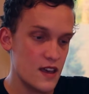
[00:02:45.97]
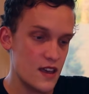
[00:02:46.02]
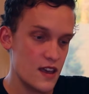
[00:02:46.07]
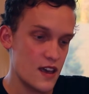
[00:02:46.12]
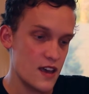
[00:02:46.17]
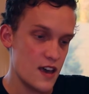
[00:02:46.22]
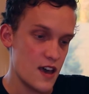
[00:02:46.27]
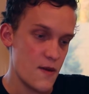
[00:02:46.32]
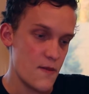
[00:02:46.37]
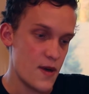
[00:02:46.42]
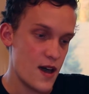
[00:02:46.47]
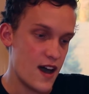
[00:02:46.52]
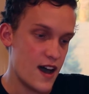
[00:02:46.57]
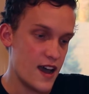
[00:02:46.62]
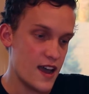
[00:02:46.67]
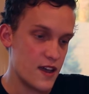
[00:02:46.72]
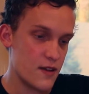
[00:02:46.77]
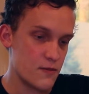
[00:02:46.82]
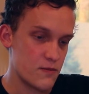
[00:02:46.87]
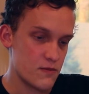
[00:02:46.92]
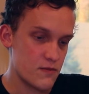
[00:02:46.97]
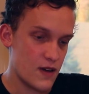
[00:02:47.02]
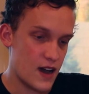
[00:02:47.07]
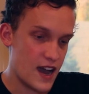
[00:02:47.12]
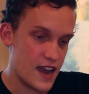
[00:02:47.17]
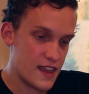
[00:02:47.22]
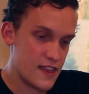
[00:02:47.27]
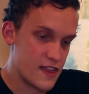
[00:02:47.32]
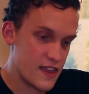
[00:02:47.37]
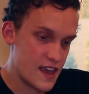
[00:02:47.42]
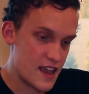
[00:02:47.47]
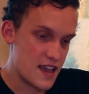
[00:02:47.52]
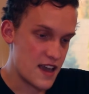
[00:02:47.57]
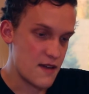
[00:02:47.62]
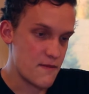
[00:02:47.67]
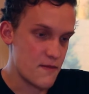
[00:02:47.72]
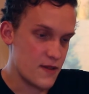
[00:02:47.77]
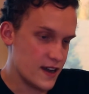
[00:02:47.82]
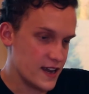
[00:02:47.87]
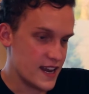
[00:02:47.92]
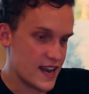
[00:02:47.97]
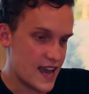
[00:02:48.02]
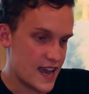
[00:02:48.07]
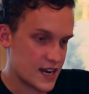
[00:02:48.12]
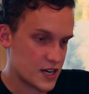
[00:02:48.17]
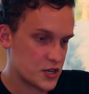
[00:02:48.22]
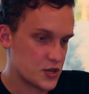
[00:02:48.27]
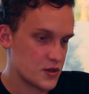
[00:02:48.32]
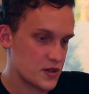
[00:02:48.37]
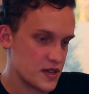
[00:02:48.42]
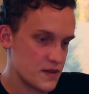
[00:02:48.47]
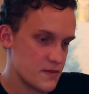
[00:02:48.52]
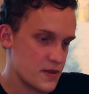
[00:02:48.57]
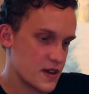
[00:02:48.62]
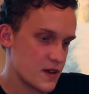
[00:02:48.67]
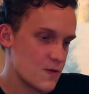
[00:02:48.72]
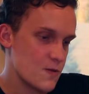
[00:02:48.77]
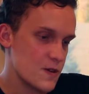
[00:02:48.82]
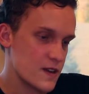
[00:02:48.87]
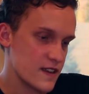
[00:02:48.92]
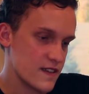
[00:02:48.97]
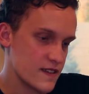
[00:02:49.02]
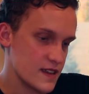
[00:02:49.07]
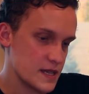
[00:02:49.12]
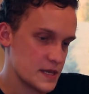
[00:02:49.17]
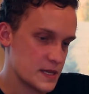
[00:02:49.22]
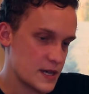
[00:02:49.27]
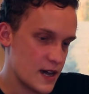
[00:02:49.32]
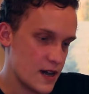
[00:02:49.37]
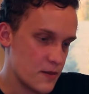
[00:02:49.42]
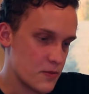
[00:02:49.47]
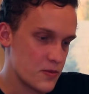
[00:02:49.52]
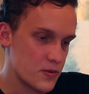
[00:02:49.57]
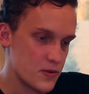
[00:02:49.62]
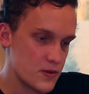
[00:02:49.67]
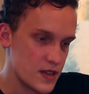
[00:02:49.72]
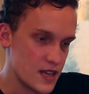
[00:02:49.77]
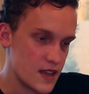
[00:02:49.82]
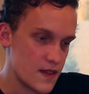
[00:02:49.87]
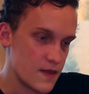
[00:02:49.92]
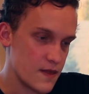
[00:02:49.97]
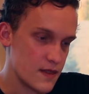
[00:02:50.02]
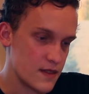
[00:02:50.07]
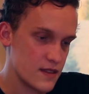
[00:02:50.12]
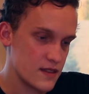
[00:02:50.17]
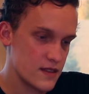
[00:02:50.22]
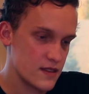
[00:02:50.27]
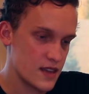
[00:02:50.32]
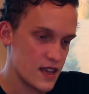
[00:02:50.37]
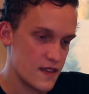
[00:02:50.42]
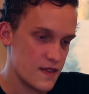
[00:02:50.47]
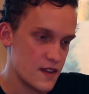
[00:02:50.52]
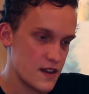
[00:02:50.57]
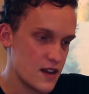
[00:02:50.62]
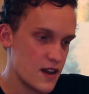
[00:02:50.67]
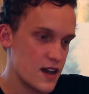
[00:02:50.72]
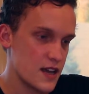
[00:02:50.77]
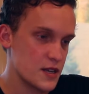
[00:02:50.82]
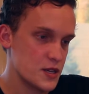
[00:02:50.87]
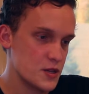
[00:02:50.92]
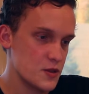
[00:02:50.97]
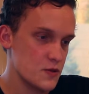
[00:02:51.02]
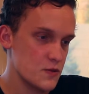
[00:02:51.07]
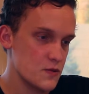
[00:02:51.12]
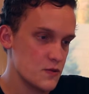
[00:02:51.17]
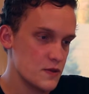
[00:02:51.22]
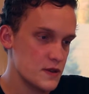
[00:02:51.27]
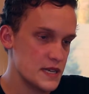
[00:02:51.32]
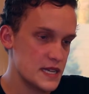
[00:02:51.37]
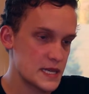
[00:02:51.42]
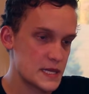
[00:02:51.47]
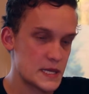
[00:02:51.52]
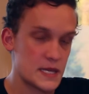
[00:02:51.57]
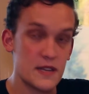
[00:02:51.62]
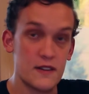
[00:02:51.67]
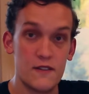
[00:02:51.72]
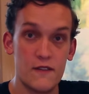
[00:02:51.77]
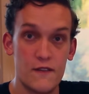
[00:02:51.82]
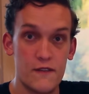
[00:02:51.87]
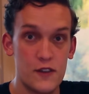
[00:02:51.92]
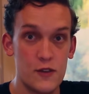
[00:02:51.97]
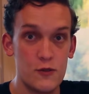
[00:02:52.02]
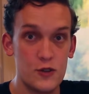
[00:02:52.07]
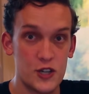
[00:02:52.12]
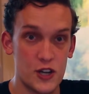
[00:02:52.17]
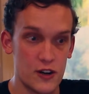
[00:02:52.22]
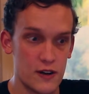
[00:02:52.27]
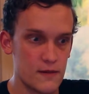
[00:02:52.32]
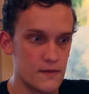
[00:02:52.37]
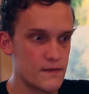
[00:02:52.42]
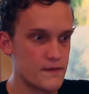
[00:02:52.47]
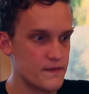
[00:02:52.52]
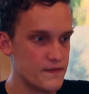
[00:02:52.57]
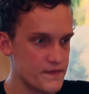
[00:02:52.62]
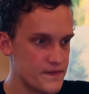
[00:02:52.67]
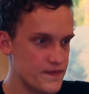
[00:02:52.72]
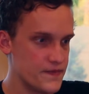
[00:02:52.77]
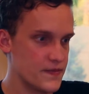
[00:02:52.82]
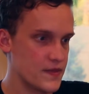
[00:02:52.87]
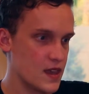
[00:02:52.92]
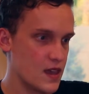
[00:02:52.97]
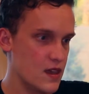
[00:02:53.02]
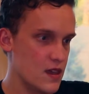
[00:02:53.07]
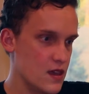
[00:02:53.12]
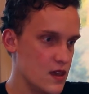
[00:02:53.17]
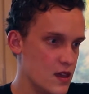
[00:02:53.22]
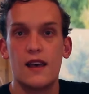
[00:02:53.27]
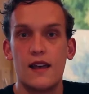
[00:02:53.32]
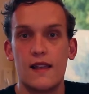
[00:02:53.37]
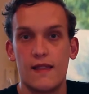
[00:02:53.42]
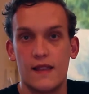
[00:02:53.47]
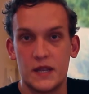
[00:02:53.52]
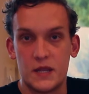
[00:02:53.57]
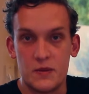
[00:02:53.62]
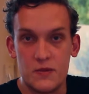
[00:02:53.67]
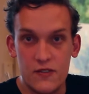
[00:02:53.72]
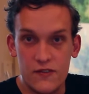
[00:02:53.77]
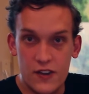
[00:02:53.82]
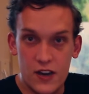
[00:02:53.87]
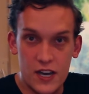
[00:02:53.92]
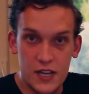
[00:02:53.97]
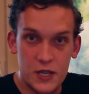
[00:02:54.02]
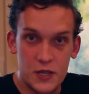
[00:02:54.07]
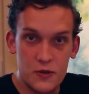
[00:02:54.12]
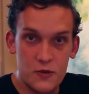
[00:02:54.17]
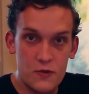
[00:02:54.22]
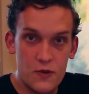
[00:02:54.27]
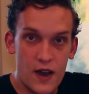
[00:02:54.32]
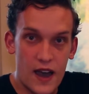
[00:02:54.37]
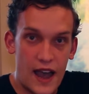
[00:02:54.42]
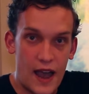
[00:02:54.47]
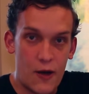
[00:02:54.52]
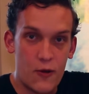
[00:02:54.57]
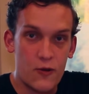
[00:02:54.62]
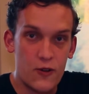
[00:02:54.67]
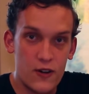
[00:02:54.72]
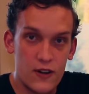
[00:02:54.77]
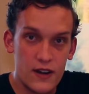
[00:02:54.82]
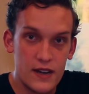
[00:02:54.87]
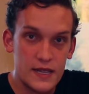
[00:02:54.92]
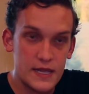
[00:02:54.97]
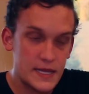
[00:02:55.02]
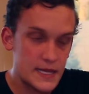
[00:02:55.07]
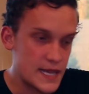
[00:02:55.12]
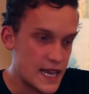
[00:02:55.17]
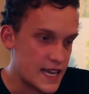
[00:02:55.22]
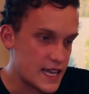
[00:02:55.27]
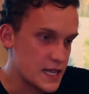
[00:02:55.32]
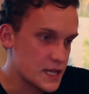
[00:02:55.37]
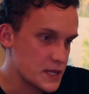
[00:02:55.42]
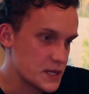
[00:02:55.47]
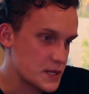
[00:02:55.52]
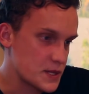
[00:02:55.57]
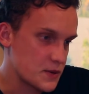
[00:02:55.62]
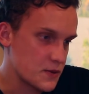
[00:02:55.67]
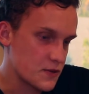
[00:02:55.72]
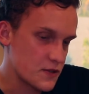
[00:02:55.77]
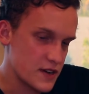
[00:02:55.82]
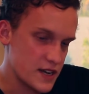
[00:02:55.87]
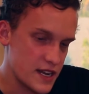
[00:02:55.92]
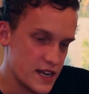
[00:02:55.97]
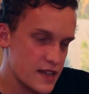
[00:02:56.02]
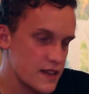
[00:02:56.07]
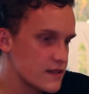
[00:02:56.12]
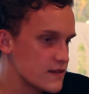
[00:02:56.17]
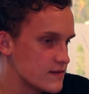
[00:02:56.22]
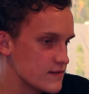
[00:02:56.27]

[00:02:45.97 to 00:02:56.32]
I think I might actually pick one of these up in the not too distant future. Let's move on to our second story.